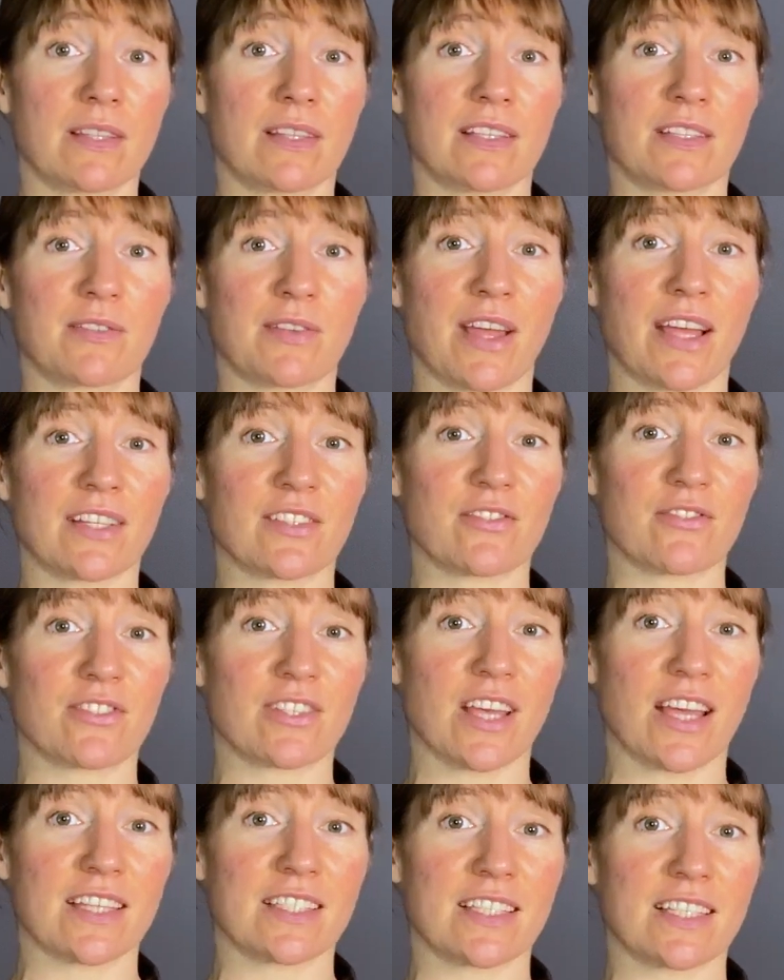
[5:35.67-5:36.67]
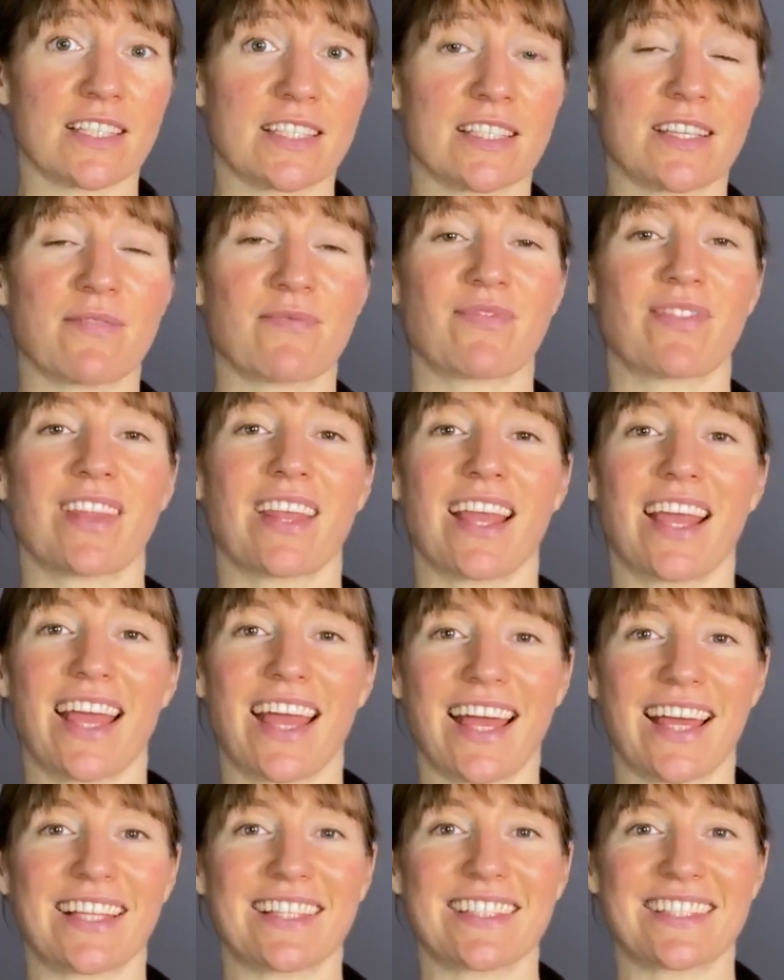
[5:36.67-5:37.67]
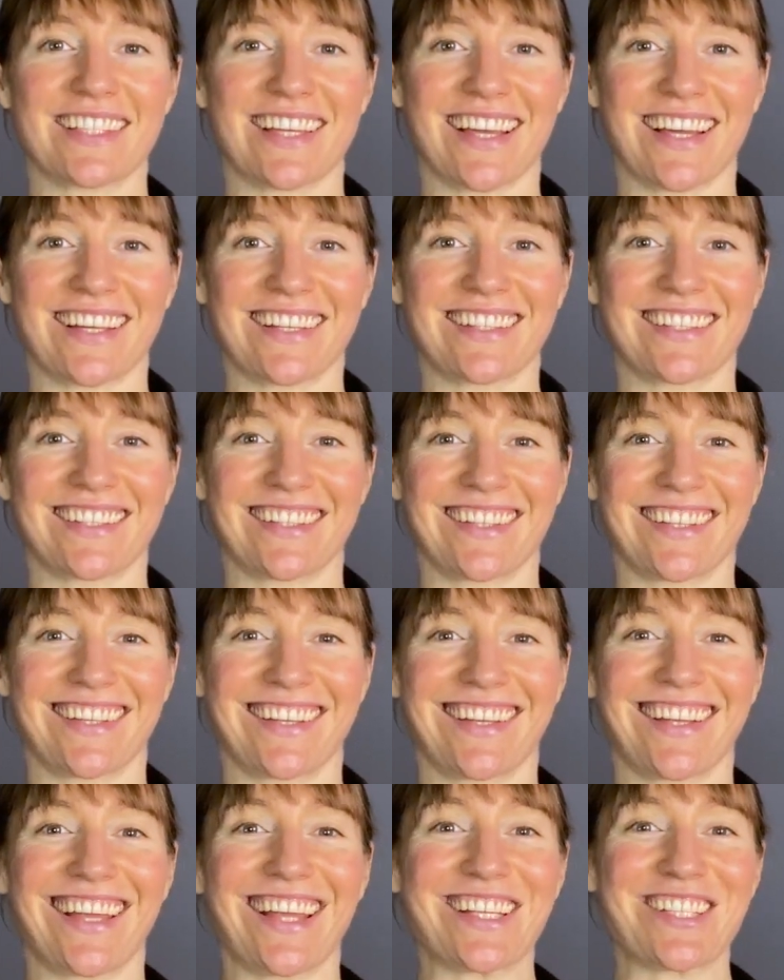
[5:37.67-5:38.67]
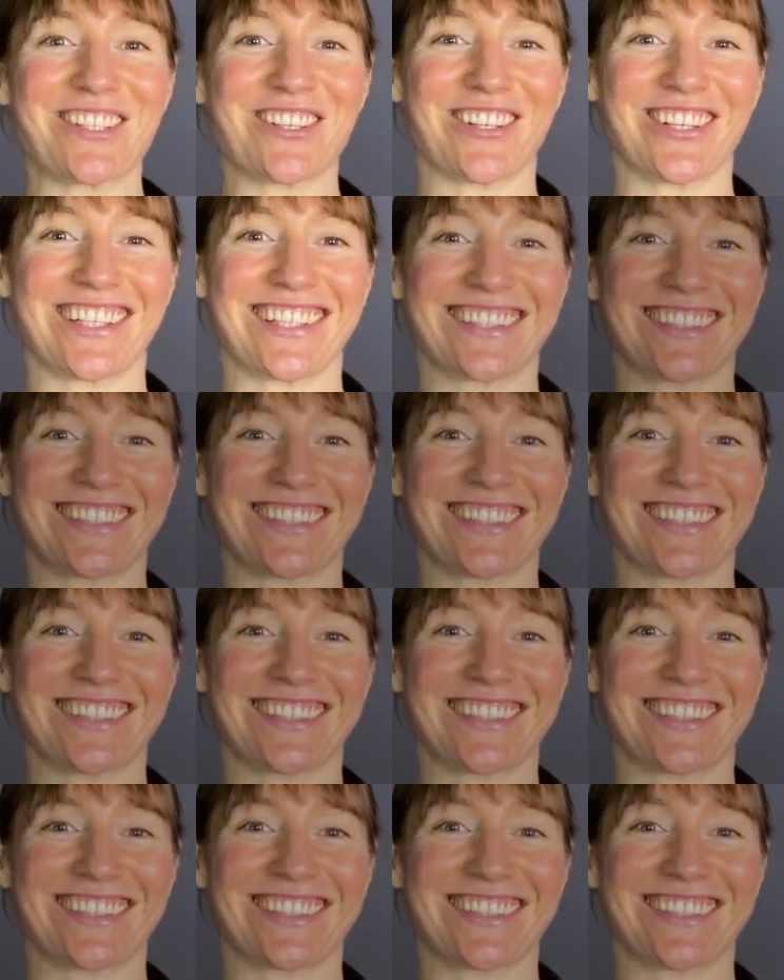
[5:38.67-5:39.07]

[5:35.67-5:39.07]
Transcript: these exercises, and enjoy.